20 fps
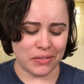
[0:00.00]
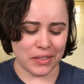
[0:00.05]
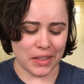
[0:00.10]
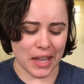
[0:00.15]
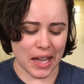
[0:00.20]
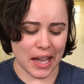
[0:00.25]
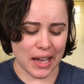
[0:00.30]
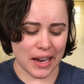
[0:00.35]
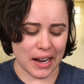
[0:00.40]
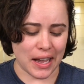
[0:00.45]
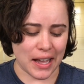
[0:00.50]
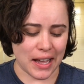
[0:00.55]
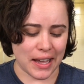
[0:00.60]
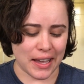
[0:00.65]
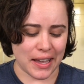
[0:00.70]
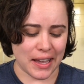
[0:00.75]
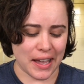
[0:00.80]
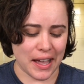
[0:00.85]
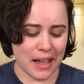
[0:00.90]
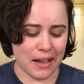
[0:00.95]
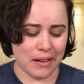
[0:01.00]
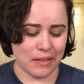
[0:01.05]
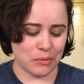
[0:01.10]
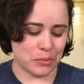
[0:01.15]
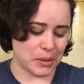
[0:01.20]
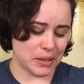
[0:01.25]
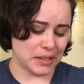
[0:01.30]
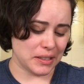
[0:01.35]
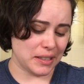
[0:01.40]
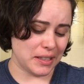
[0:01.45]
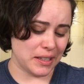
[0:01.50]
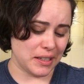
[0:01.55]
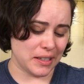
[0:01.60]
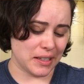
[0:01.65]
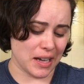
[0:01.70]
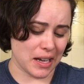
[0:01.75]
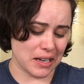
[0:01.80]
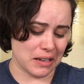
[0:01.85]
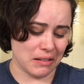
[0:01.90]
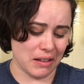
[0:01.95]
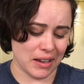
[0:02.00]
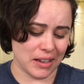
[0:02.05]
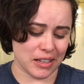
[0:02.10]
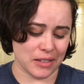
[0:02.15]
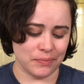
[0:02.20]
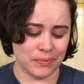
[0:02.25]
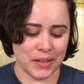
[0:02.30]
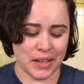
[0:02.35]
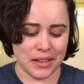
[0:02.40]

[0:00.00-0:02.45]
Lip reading: that I really kind of like.